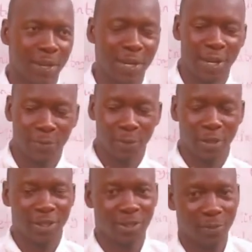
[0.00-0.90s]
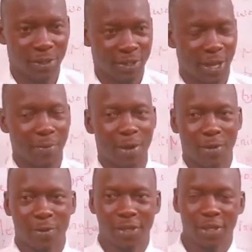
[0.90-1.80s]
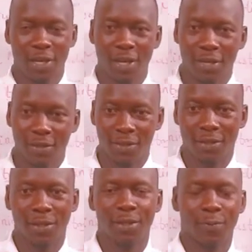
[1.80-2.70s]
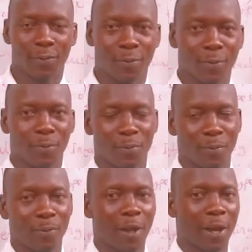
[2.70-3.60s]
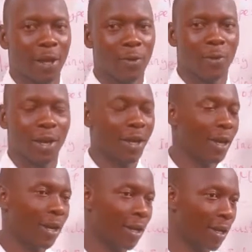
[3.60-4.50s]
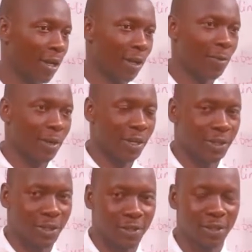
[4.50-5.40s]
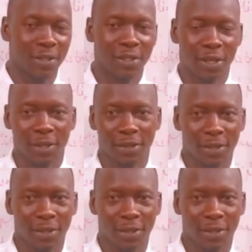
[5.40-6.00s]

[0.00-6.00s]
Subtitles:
my name is Mr. Emmanuel Charles from Edukea Education Center.